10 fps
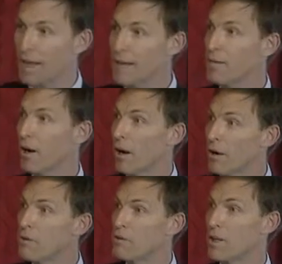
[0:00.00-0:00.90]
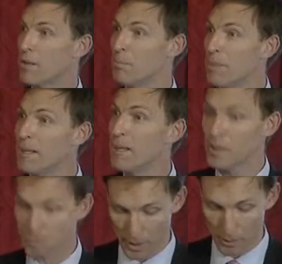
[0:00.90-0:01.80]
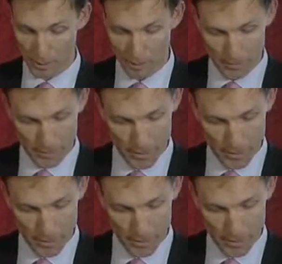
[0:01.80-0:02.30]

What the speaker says: 500 million people